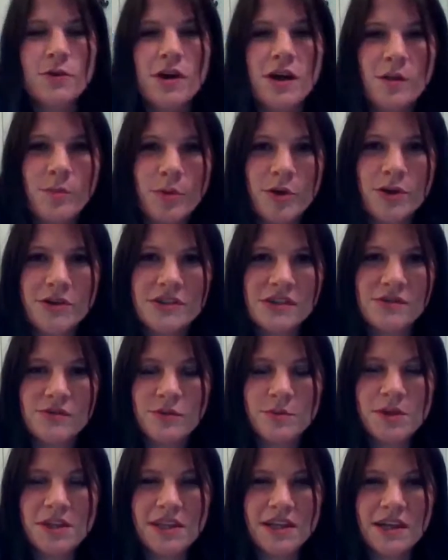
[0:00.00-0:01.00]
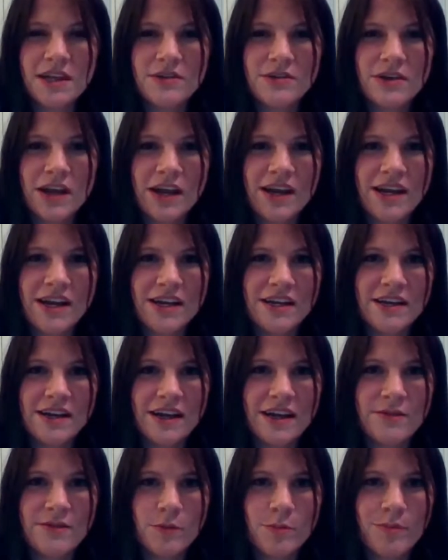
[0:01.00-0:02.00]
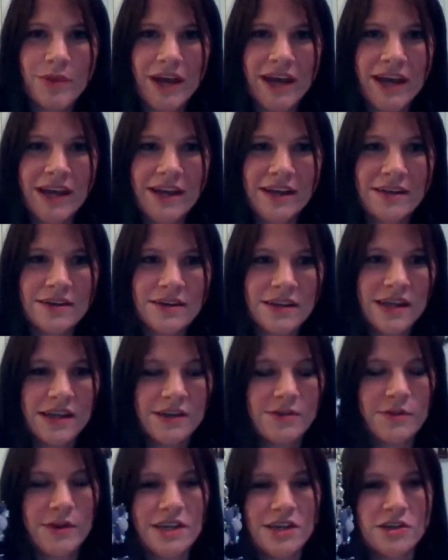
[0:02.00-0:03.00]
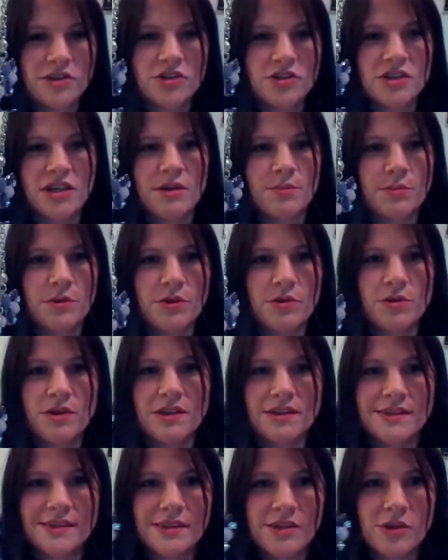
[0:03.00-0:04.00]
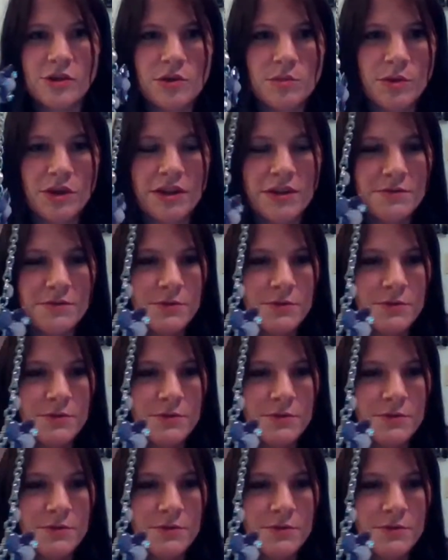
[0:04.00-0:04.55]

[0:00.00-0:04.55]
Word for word: you all purchased from me the other night and i have a bag like ready to ship you can you can play